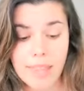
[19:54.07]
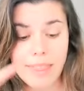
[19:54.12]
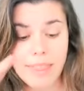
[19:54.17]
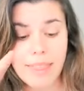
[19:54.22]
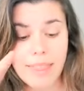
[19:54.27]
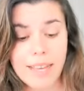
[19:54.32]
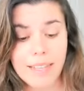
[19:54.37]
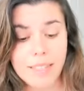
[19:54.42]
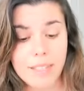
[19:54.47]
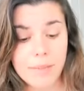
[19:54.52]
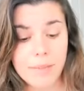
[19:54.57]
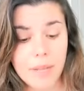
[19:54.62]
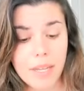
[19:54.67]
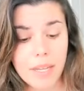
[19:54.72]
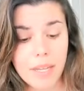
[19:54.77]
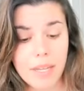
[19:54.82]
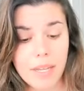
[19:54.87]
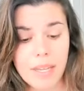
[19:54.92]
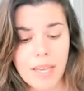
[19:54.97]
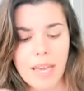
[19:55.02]
and that
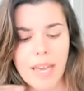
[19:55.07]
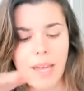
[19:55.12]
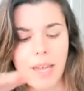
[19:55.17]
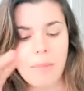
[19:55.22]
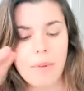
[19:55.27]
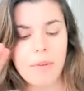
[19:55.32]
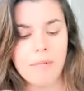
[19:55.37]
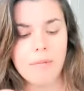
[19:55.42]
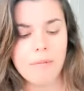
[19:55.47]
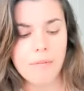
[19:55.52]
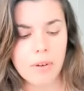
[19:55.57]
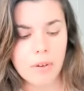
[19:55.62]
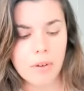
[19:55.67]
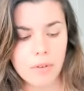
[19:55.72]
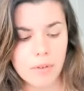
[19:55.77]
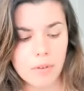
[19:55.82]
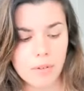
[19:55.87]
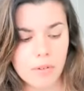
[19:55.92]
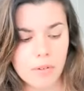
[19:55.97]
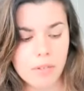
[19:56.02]
debate had been
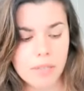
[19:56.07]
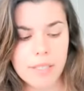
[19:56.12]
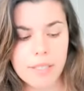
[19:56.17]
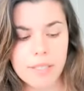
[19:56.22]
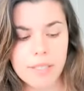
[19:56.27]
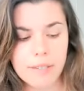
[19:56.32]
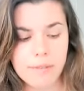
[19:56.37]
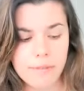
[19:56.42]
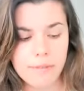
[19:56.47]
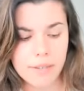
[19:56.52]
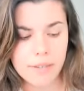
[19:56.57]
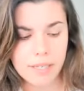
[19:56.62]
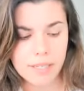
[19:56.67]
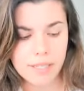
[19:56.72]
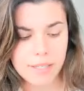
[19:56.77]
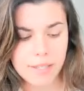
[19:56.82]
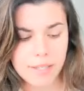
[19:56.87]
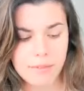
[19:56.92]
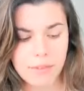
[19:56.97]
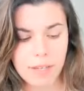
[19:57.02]
vocal
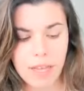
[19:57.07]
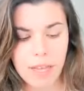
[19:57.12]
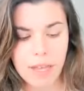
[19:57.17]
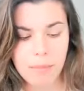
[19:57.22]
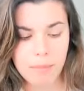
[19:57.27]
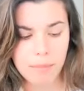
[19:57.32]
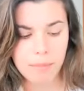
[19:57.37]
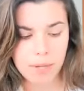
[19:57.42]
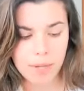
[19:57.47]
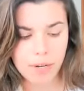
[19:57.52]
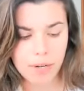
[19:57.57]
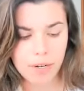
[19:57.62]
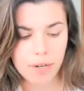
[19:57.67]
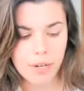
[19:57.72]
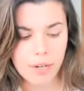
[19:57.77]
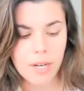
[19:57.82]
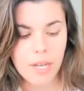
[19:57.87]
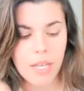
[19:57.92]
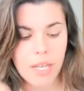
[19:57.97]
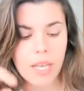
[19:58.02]
divisive, and bitter.